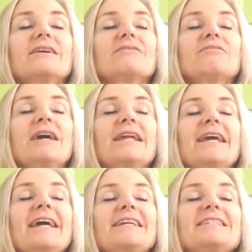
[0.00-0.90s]

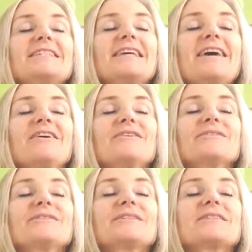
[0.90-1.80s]
radiating
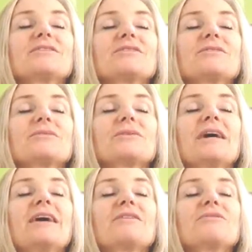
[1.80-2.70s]
cells
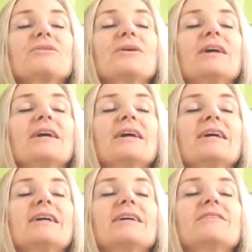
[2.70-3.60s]
out through your
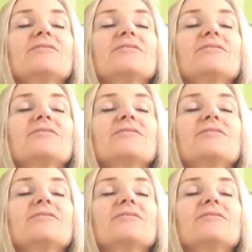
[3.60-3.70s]
heart.